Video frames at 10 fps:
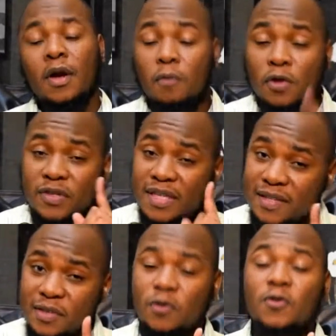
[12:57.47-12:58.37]
Brothers and
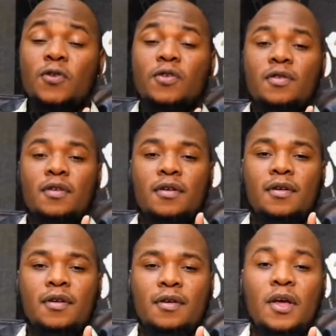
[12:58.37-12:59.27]
sisters,
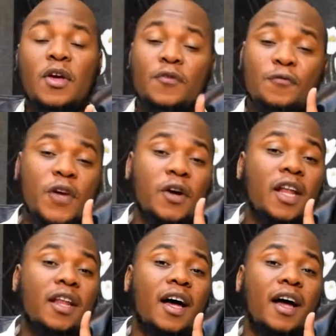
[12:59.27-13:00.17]
fear
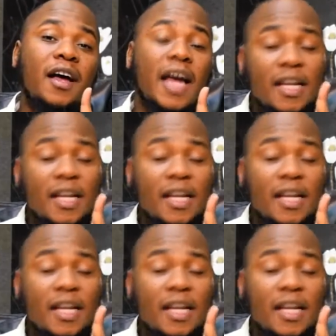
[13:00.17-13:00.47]
Allah